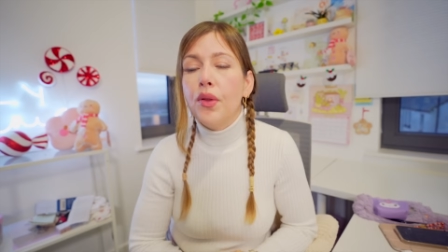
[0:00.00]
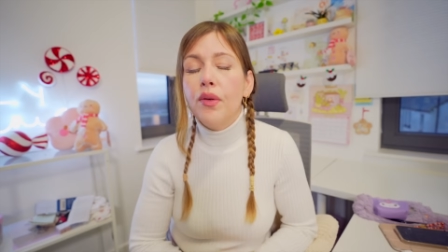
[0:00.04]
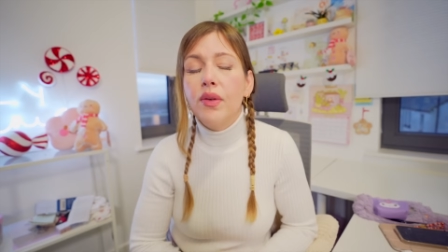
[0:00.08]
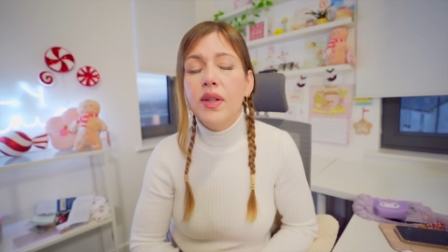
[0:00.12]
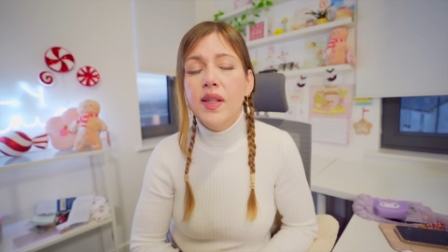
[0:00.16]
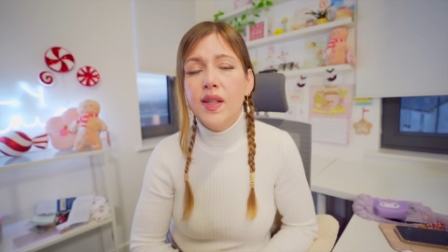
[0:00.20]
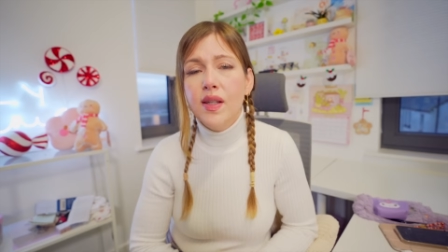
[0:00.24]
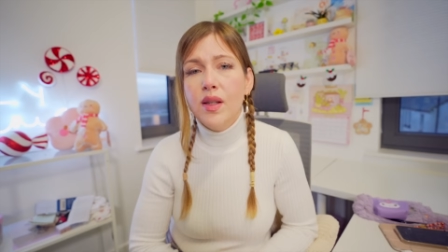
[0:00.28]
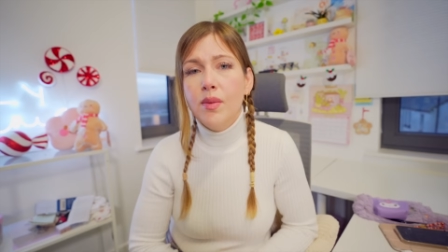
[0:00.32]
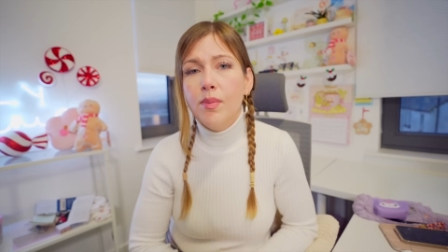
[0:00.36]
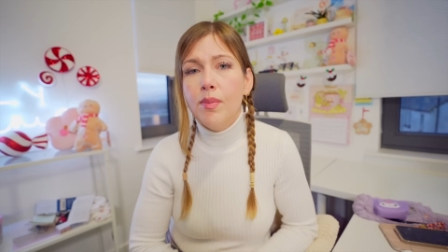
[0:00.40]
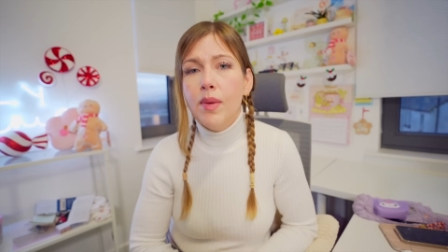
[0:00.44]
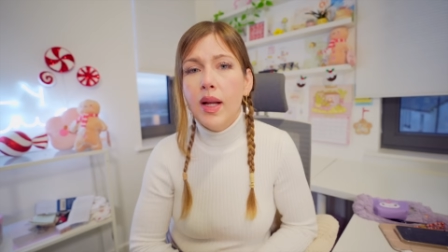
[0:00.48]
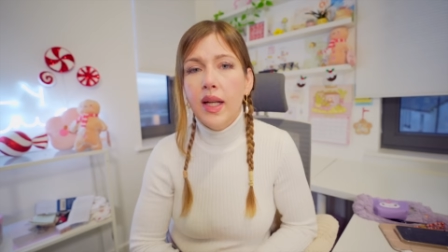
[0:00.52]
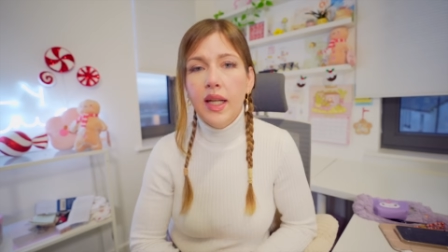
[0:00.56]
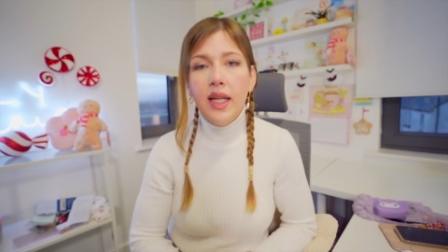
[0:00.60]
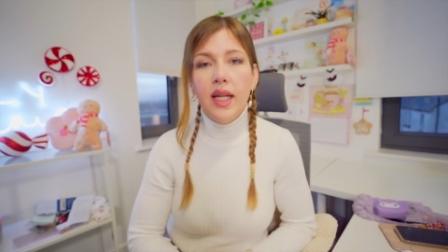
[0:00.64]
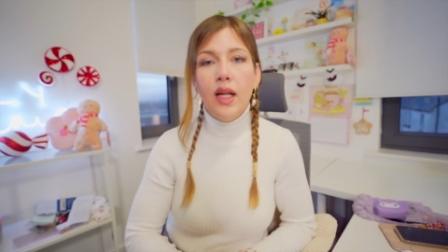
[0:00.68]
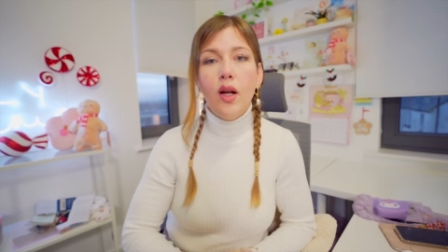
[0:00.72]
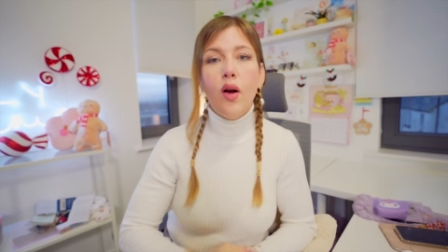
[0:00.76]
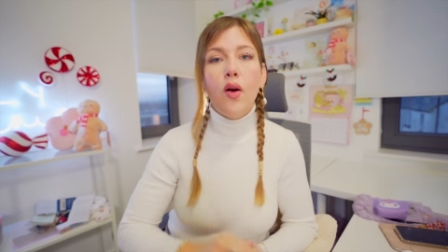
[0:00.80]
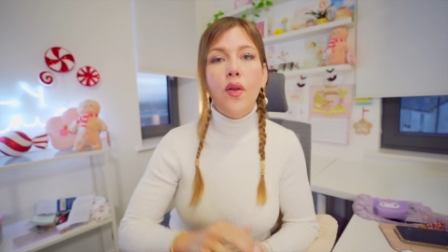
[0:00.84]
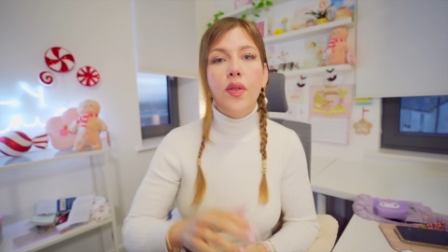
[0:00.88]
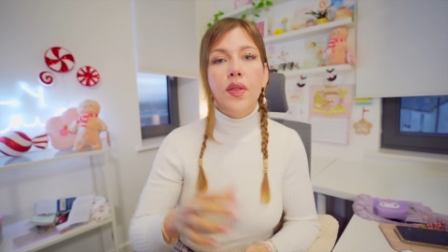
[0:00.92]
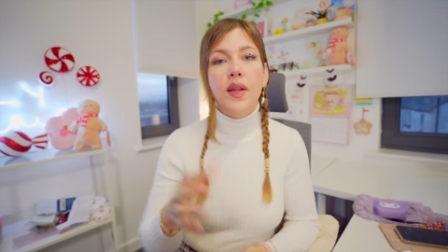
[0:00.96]
there isn't
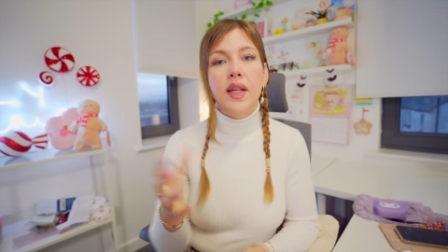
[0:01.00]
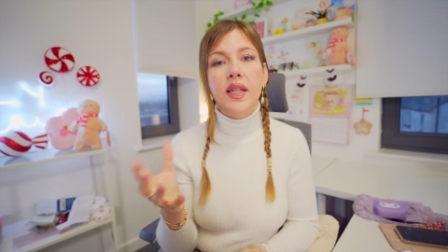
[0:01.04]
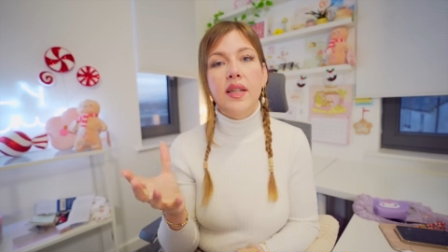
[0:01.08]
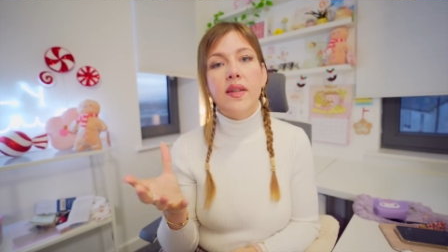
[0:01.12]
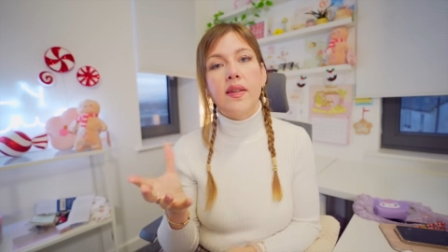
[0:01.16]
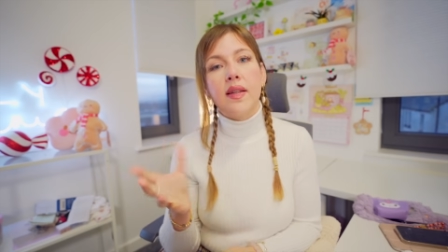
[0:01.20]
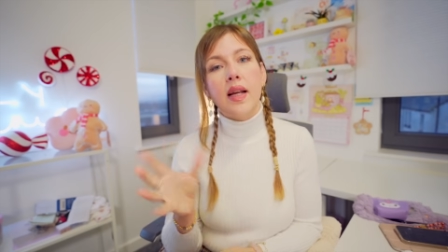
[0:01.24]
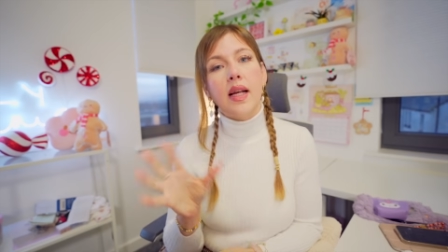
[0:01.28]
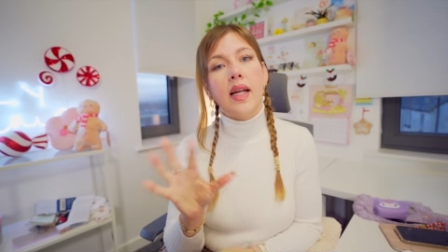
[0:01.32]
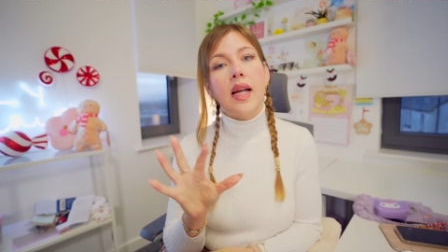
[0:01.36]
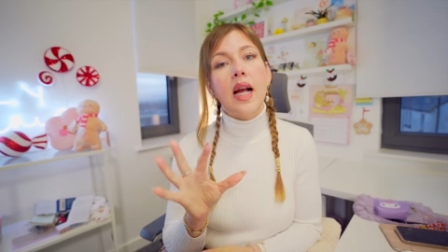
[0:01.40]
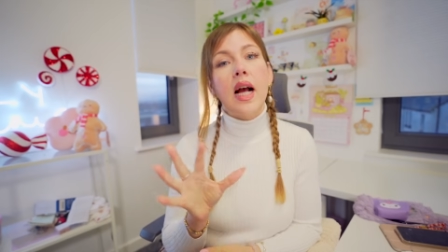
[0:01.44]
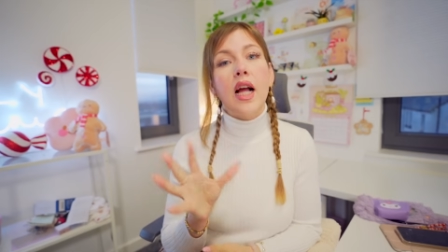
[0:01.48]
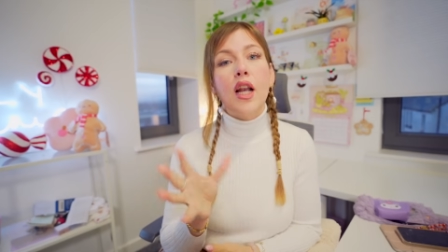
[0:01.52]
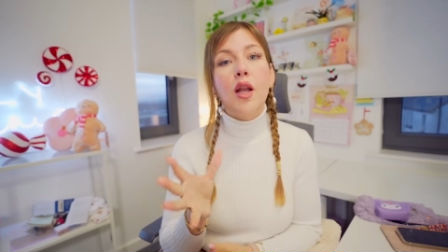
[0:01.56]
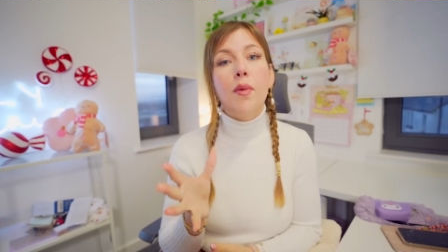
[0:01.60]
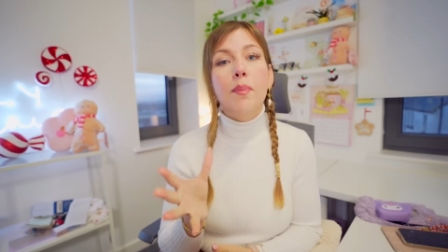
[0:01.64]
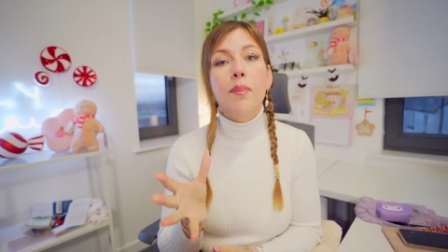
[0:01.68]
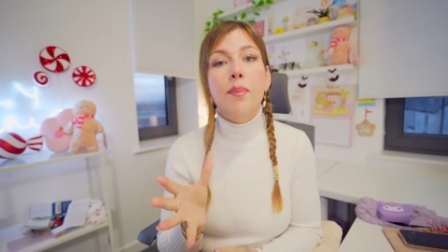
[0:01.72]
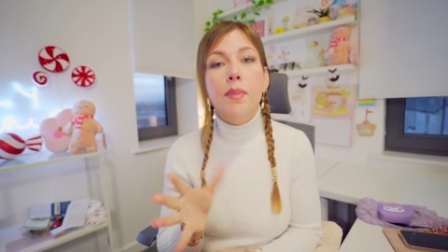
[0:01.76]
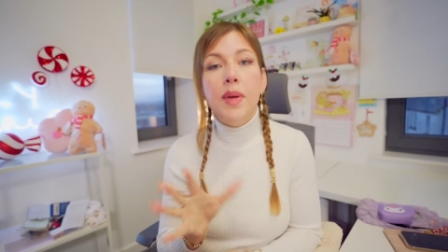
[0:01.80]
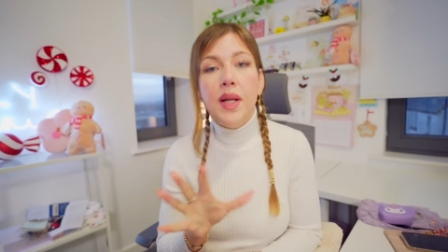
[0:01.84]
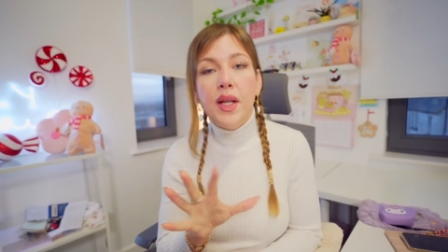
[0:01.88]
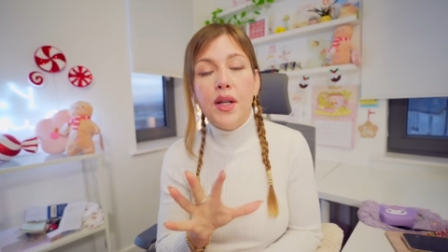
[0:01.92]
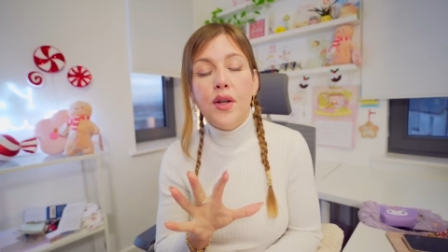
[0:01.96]
many on these like kind of
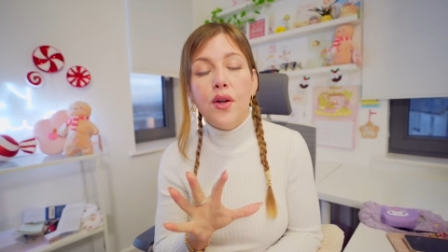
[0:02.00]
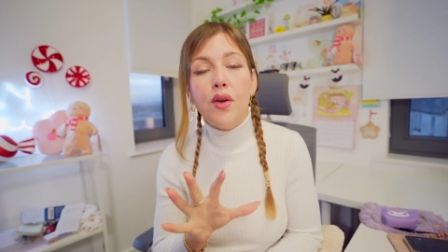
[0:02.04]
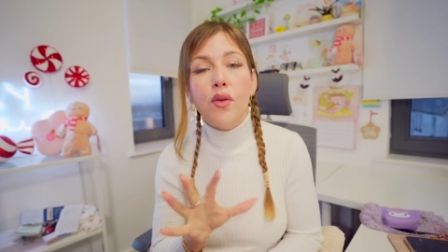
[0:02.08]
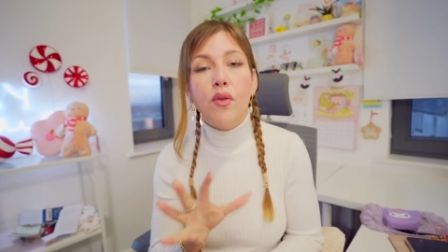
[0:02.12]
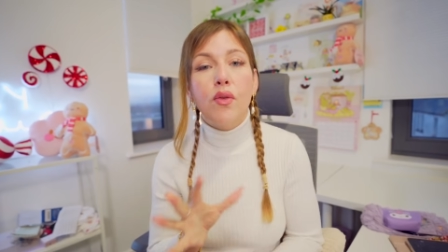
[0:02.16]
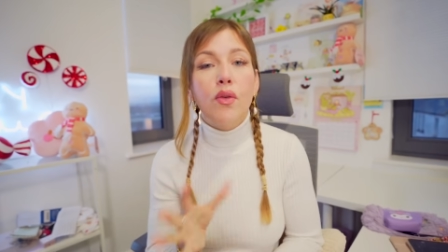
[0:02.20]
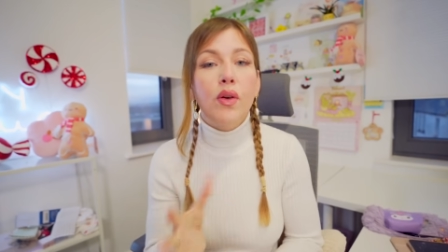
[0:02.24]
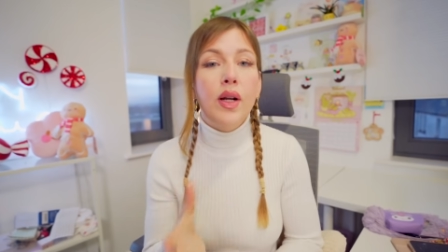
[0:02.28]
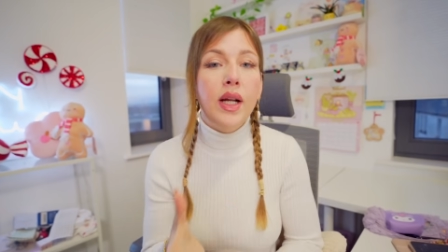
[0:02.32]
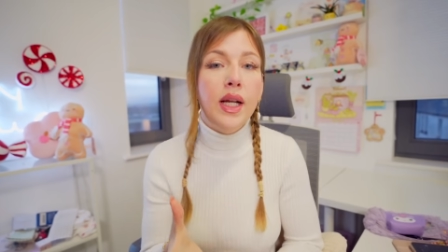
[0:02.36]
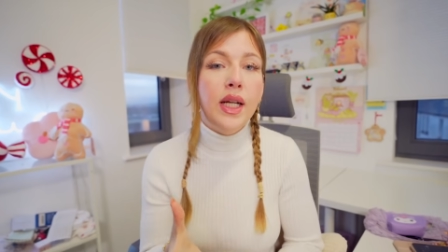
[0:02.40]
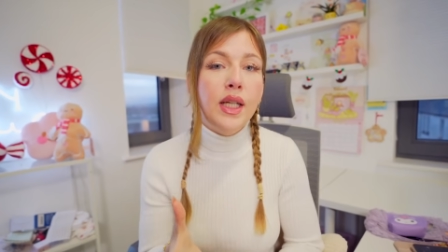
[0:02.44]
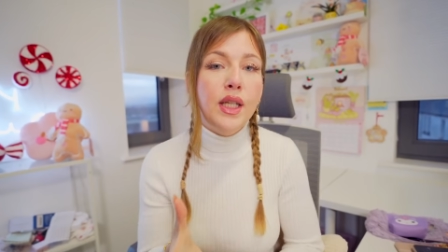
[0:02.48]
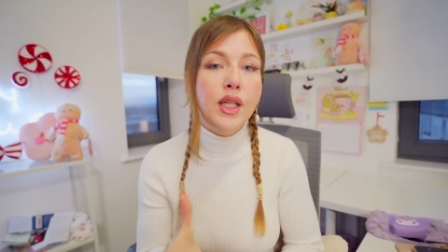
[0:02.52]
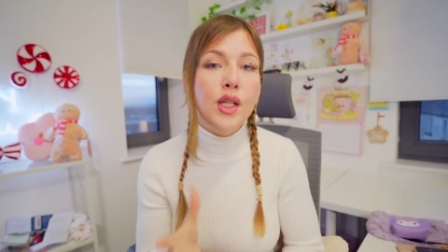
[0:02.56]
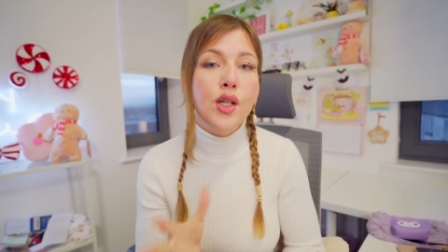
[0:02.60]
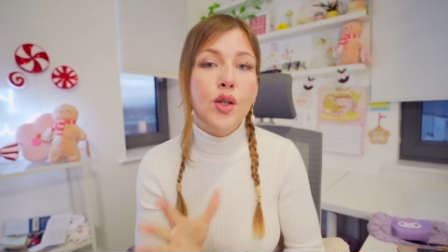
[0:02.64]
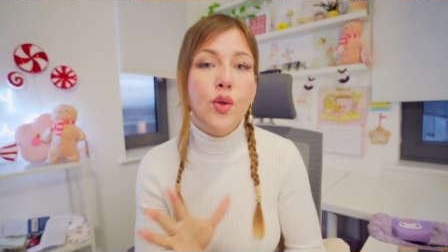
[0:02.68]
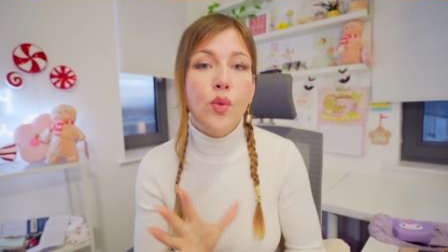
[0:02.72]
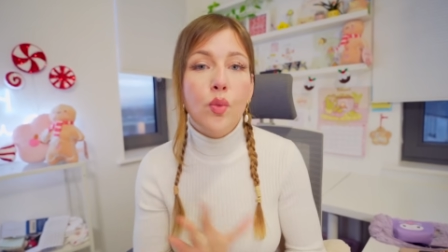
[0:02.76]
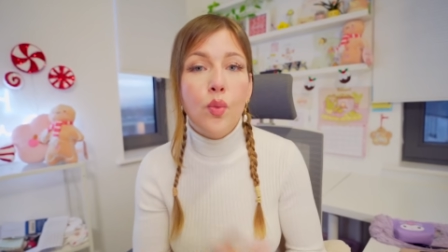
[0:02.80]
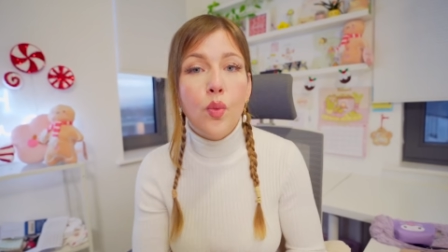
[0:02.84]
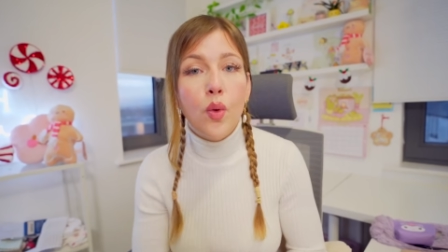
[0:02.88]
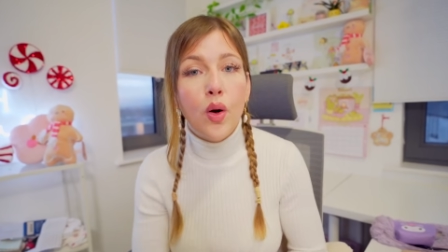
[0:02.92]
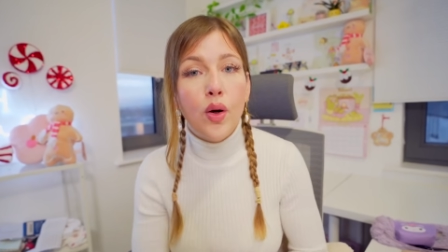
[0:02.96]
mid-range
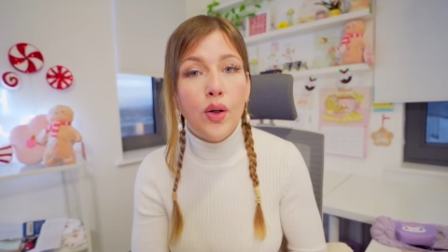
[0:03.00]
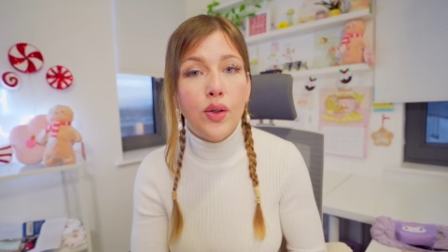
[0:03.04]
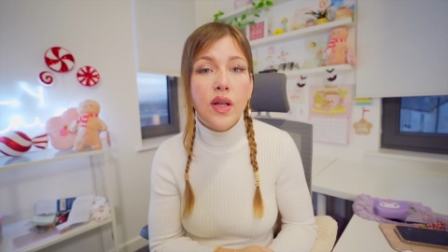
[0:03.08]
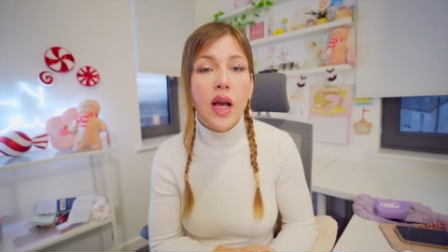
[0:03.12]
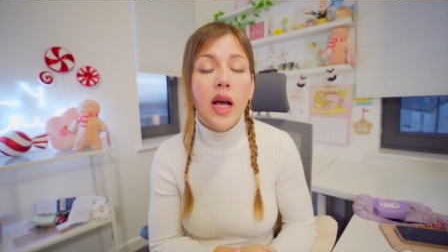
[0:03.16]
ones.